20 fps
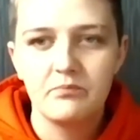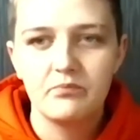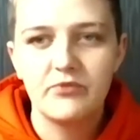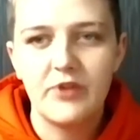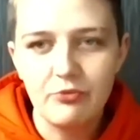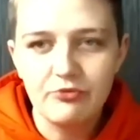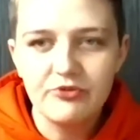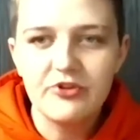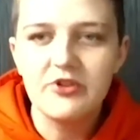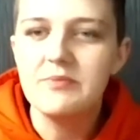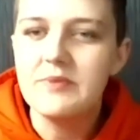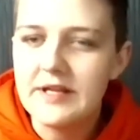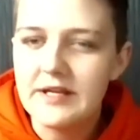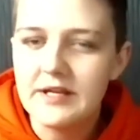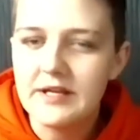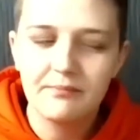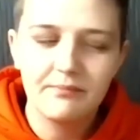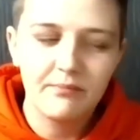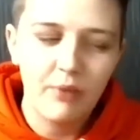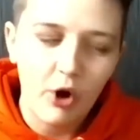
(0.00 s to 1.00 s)
down to me
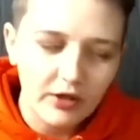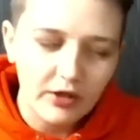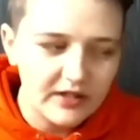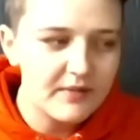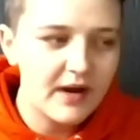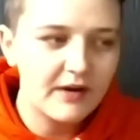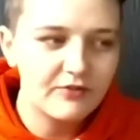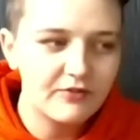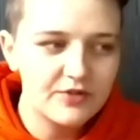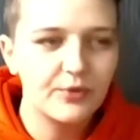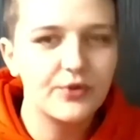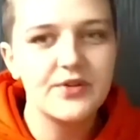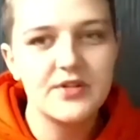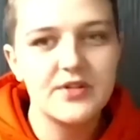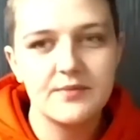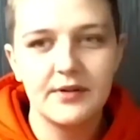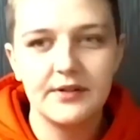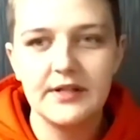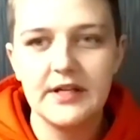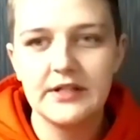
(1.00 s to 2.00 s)
and partly my
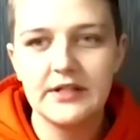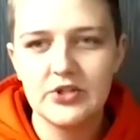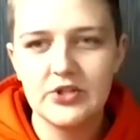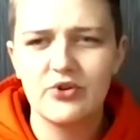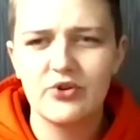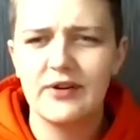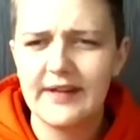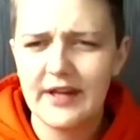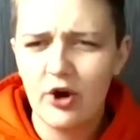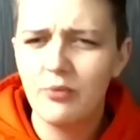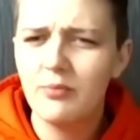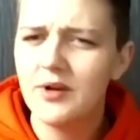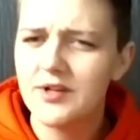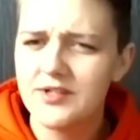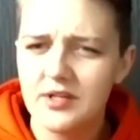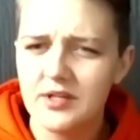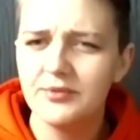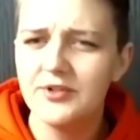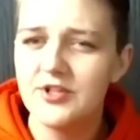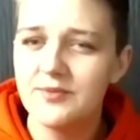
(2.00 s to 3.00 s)
responsibility to sort of get all my
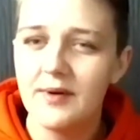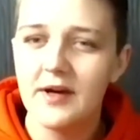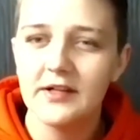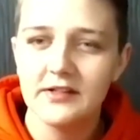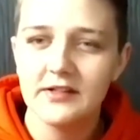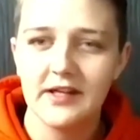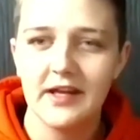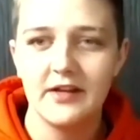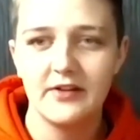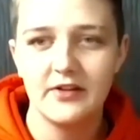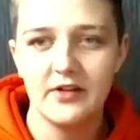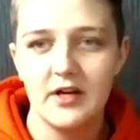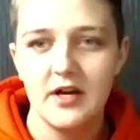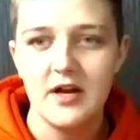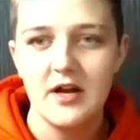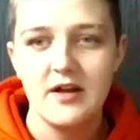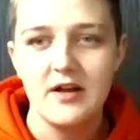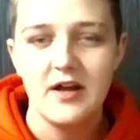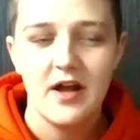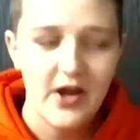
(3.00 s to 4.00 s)
siblings back together.
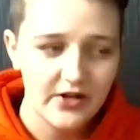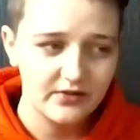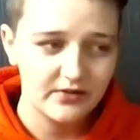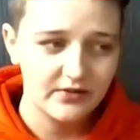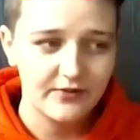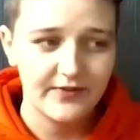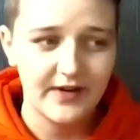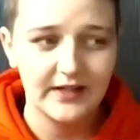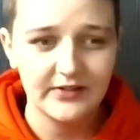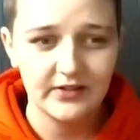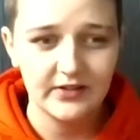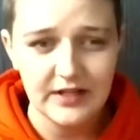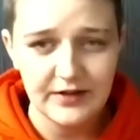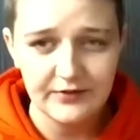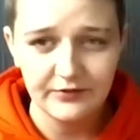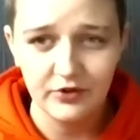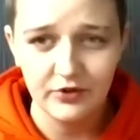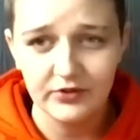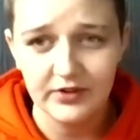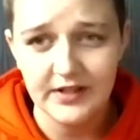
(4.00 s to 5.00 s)
And the fact that
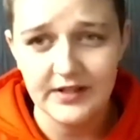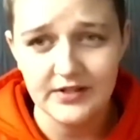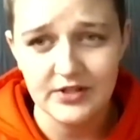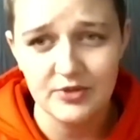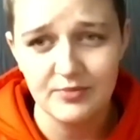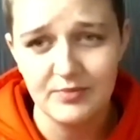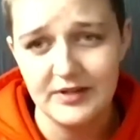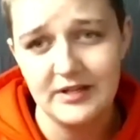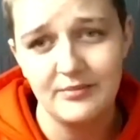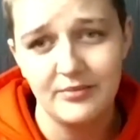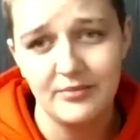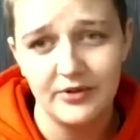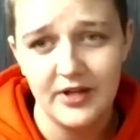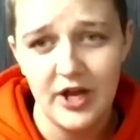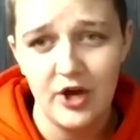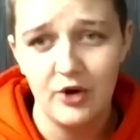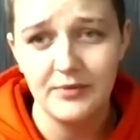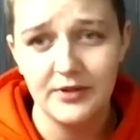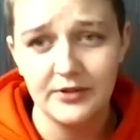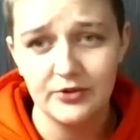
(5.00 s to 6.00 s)
Lifelong Links has been able to
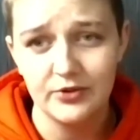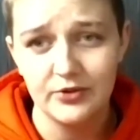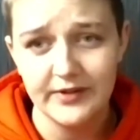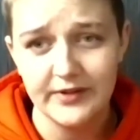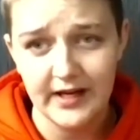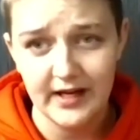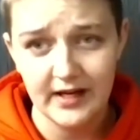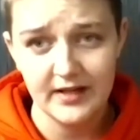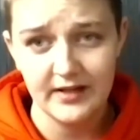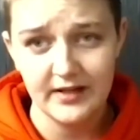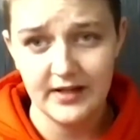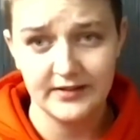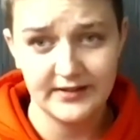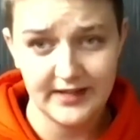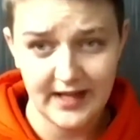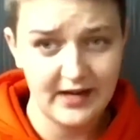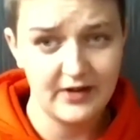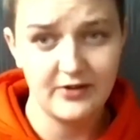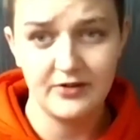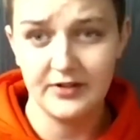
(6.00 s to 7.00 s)
help me do that
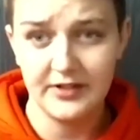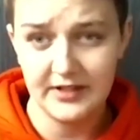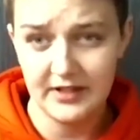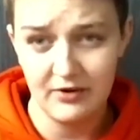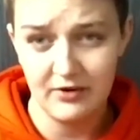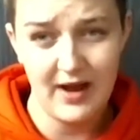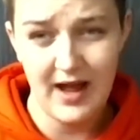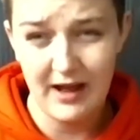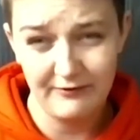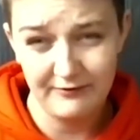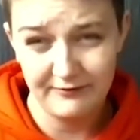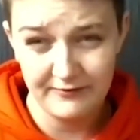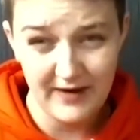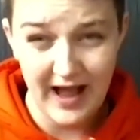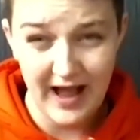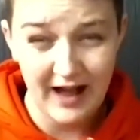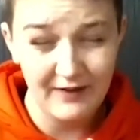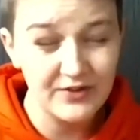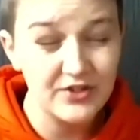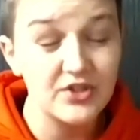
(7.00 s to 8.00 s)
entirely now, I
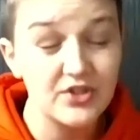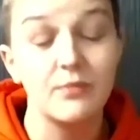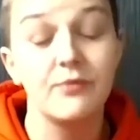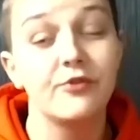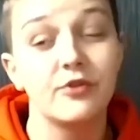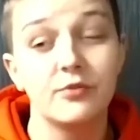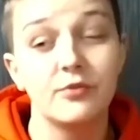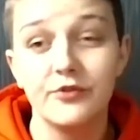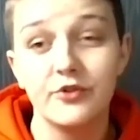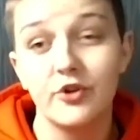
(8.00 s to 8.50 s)
have some form of